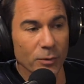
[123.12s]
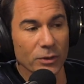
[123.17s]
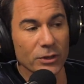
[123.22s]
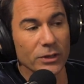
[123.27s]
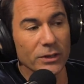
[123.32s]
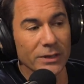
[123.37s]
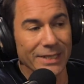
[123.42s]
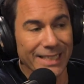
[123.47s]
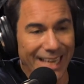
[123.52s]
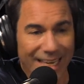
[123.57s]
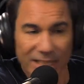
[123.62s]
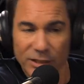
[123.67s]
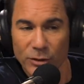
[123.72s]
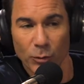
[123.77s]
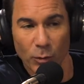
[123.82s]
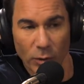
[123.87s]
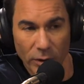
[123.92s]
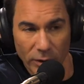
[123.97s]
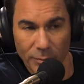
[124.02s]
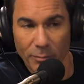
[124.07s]
right. which is
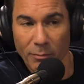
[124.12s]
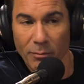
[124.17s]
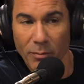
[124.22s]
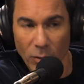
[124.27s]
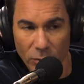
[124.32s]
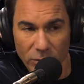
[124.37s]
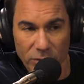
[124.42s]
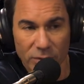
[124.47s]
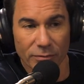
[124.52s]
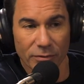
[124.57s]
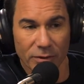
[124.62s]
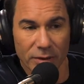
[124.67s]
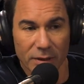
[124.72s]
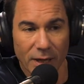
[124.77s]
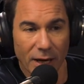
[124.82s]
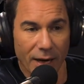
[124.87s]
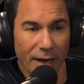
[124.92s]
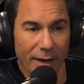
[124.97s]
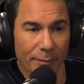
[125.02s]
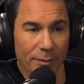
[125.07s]
guesswork most of the
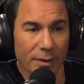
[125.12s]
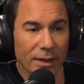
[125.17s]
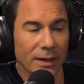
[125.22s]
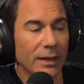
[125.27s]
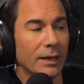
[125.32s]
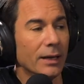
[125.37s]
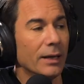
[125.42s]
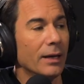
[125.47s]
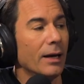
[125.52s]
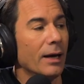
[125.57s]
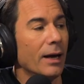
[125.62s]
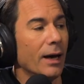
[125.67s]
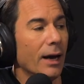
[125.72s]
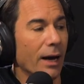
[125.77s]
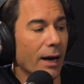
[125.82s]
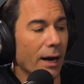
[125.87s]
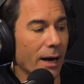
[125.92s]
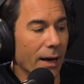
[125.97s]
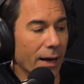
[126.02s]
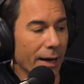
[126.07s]
time. Right.
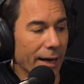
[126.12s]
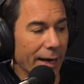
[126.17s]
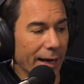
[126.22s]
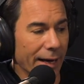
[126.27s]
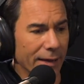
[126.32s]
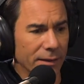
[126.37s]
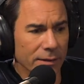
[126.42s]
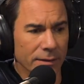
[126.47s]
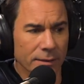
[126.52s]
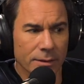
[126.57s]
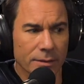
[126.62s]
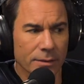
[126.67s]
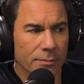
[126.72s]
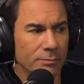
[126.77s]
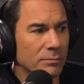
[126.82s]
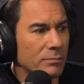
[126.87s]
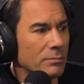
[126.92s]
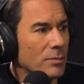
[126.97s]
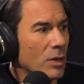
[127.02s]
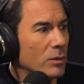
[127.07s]
Uh, and
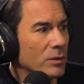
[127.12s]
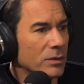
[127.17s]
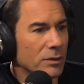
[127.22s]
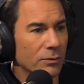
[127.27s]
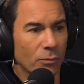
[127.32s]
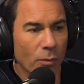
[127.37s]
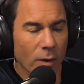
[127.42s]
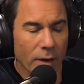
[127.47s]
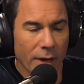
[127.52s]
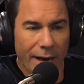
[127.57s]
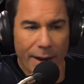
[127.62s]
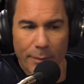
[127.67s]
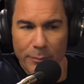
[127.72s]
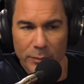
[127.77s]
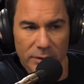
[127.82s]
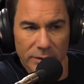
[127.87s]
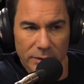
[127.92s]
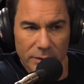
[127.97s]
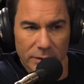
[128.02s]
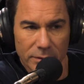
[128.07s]
most of what
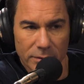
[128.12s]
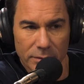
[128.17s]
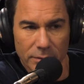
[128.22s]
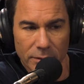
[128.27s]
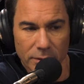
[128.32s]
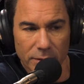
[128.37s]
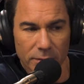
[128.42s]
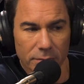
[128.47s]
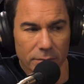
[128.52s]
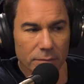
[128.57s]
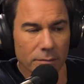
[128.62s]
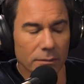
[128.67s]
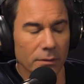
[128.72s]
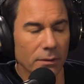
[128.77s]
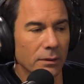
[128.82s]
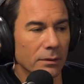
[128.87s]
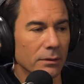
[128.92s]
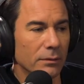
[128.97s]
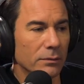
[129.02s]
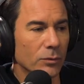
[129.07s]
happens in in
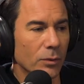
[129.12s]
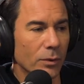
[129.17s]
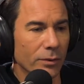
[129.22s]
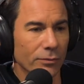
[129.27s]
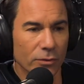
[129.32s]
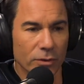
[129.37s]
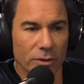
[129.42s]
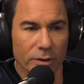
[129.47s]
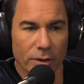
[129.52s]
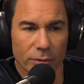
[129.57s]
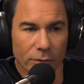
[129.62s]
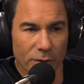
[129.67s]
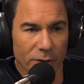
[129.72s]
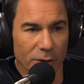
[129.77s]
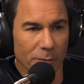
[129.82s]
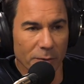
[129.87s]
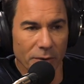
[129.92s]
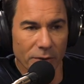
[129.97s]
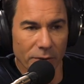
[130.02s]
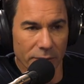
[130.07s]
uh, 21st century
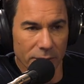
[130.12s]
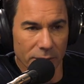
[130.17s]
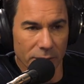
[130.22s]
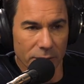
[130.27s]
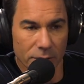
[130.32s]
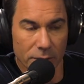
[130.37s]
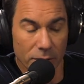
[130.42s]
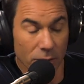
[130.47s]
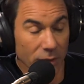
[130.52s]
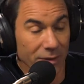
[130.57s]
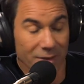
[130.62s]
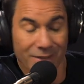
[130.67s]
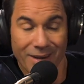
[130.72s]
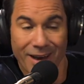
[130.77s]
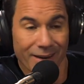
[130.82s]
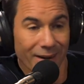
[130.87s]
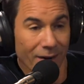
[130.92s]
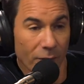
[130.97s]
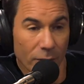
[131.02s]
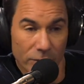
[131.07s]
experience is
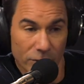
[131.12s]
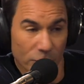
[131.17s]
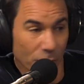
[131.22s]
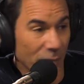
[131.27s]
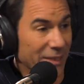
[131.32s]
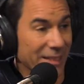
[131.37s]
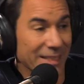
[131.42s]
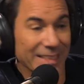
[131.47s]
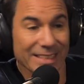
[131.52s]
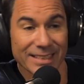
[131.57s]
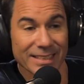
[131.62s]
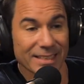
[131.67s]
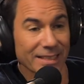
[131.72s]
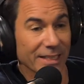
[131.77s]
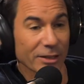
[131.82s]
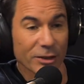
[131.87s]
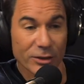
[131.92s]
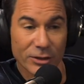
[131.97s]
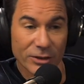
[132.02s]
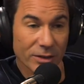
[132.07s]
not ours. We didn't
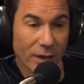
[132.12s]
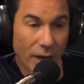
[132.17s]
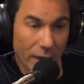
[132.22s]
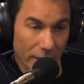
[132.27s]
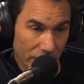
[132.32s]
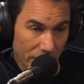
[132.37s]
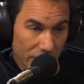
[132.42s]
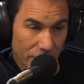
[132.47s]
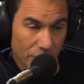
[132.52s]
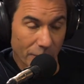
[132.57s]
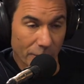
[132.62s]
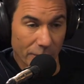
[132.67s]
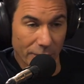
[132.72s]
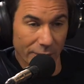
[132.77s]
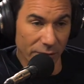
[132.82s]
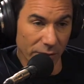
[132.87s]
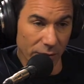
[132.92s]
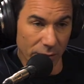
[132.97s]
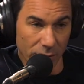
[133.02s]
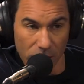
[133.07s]
see the sun because we were
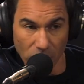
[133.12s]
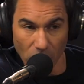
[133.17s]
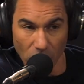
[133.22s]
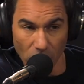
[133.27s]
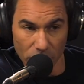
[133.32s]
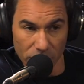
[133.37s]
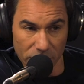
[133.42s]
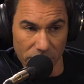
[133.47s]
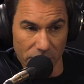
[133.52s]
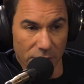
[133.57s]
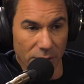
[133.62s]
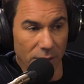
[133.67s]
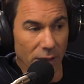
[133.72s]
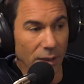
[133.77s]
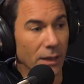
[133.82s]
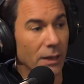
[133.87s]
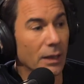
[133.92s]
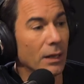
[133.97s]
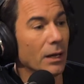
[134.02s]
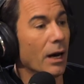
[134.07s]
living in domes.
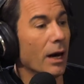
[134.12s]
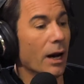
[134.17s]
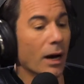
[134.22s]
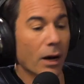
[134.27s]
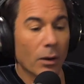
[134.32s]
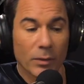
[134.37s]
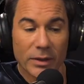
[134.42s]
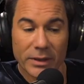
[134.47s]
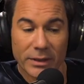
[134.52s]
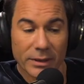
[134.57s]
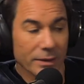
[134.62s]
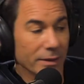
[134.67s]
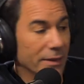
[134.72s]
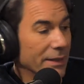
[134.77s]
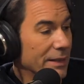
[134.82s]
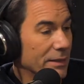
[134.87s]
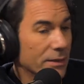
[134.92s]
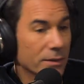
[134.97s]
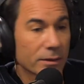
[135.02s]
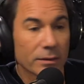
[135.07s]
Uh, we didn't
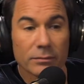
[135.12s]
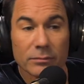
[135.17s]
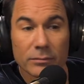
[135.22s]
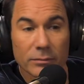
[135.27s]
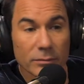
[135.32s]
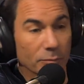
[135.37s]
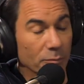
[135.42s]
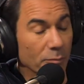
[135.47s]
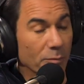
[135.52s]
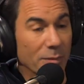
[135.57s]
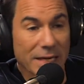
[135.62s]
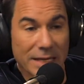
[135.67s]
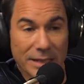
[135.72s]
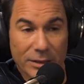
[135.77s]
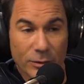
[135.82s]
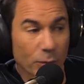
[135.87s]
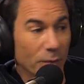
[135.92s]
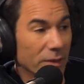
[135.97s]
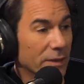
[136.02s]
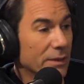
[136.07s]
eat
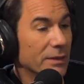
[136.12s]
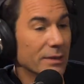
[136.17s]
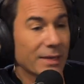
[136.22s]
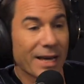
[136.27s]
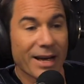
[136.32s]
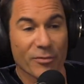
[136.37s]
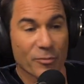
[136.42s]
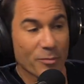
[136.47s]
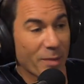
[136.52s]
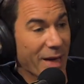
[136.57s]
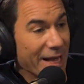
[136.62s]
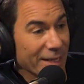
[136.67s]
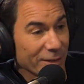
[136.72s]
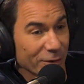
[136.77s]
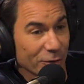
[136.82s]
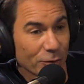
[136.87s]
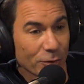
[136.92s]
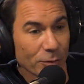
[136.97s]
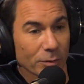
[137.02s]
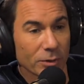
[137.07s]
meat. We didn't have
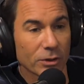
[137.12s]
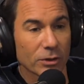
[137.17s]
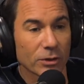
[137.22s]
pets. There was